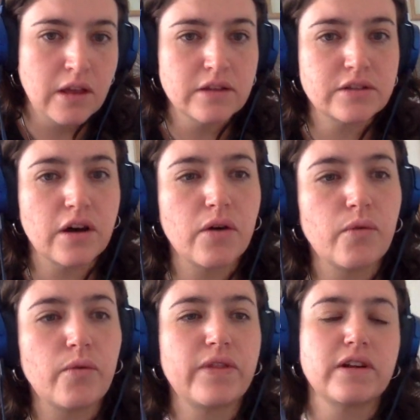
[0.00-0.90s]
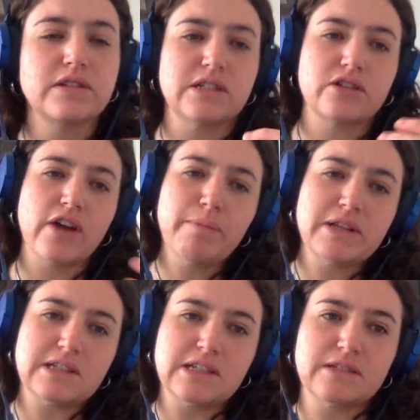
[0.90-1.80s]
So when there's
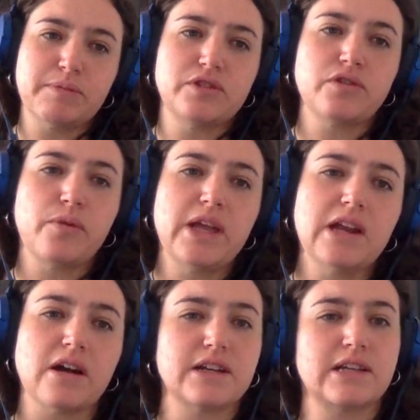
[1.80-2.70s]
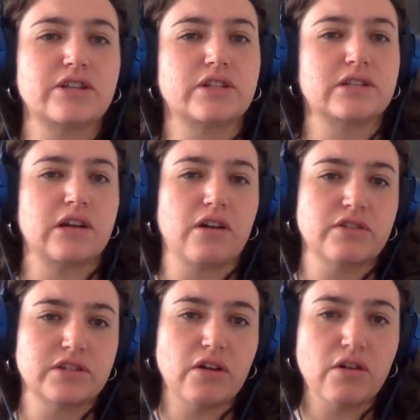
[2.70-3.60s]
discrepancies between our intentions and our
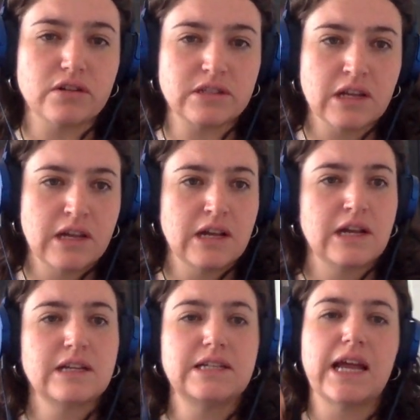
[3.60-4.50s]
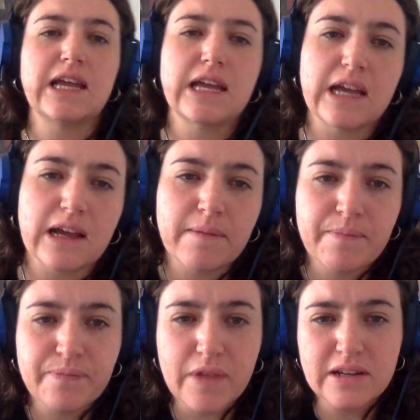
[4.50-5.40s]
results, taking
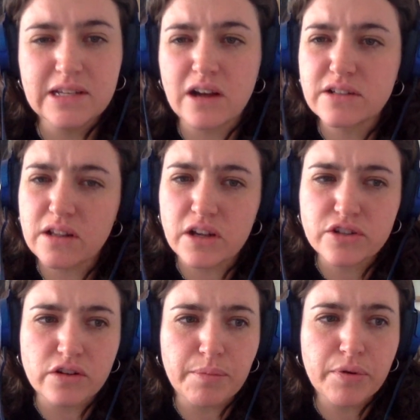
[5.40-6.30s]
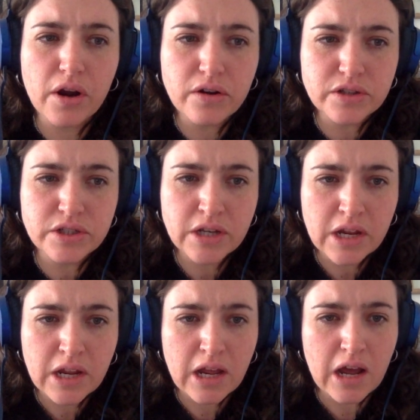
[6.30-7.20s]
a deontological approach
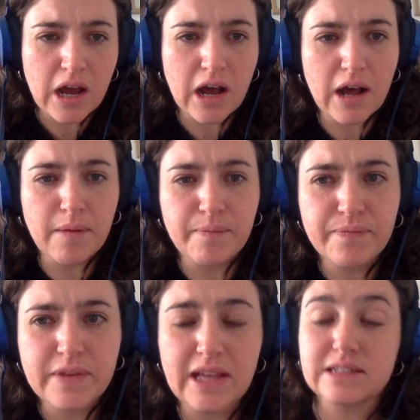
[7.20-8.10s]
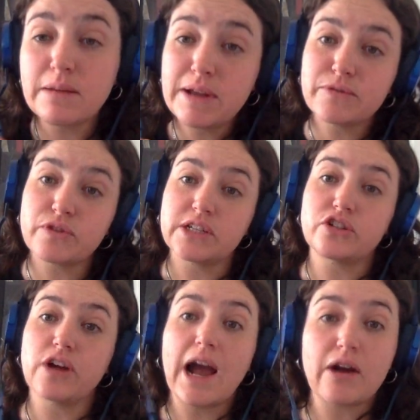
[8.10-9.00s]
can sometimes really
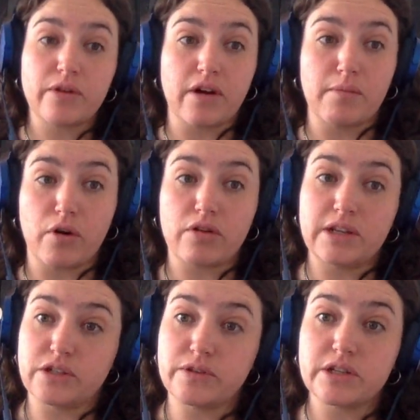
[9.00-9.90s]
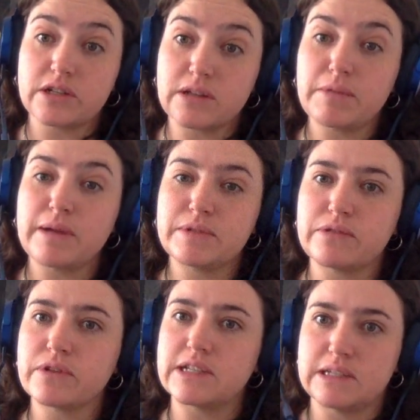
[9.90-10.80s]
track with our moral intuition. Sometimes it
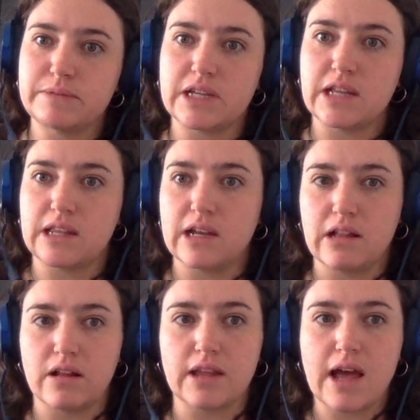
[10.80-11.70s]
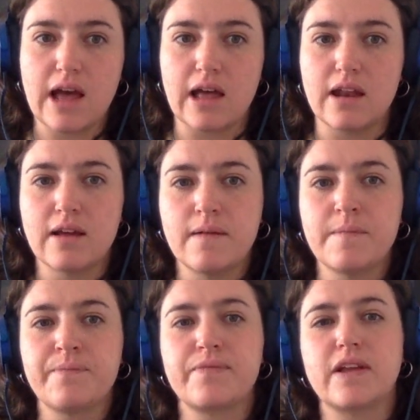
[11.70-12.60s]
really seems to hit the nail on the head,
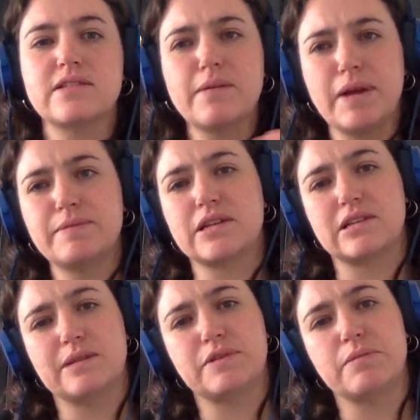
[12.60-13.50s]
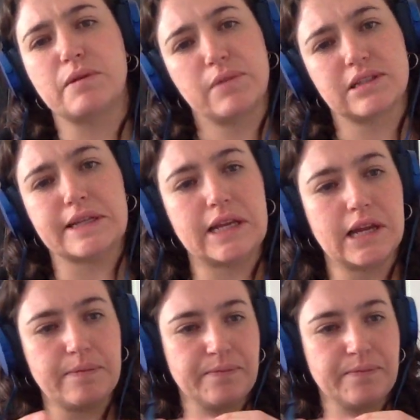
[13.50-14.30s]
and sometimes it seems to be misleading.